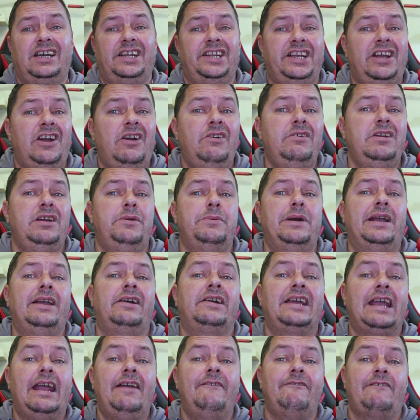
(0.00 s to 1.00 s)
And the only way
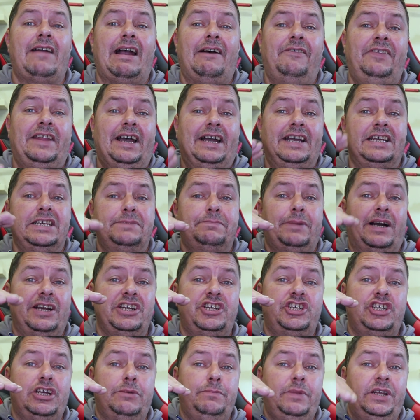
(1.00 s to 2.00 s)
of getting around that is
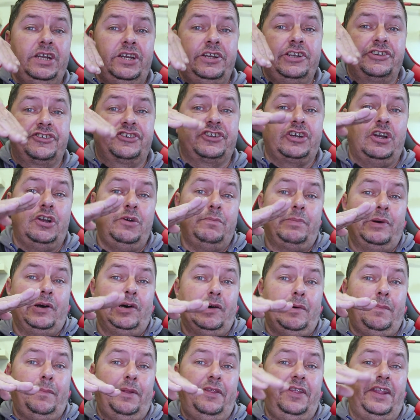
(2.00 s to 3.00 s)
by shimming your scope
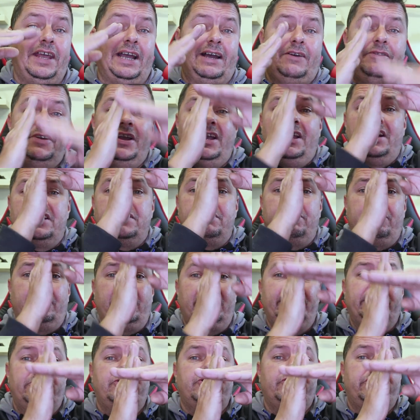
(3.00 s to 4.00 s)
up and down to
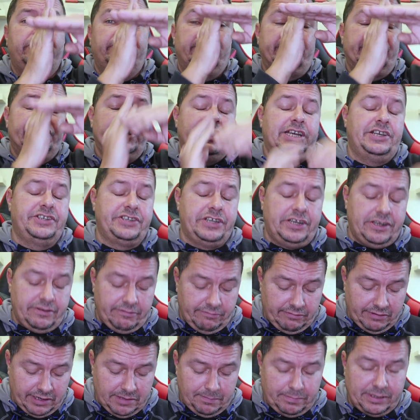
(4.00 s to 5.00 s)
bring those crosshairs in
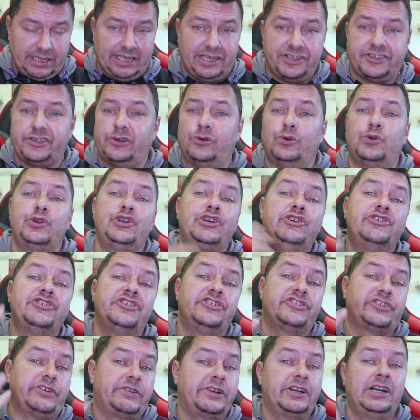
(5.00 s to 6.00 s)
the right place, or
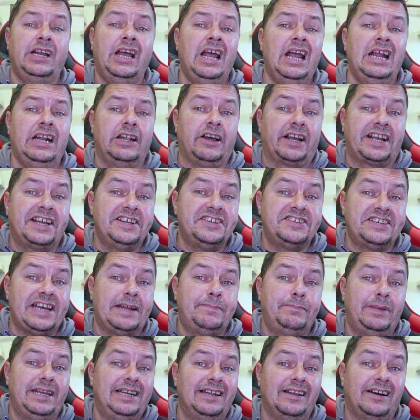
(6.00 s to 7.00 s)
using something like a
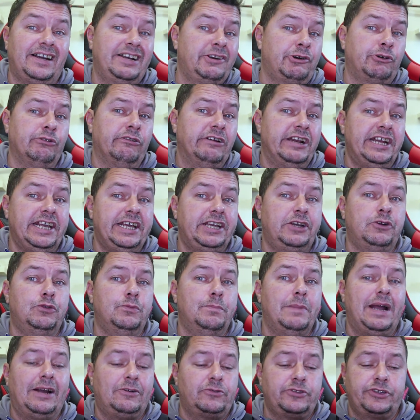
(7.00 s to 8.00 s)
ZB light or an
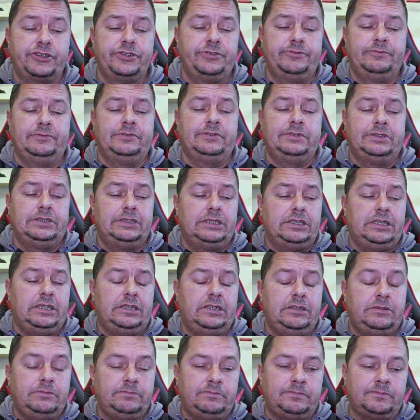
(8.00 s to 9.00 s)
Eagle
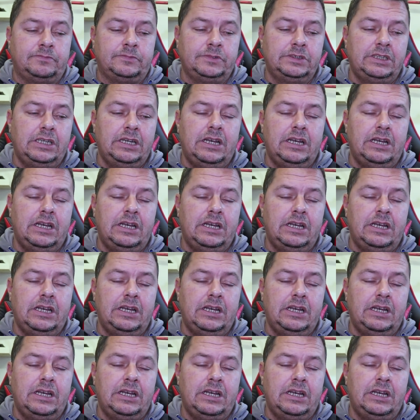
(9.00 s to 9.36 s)
mount.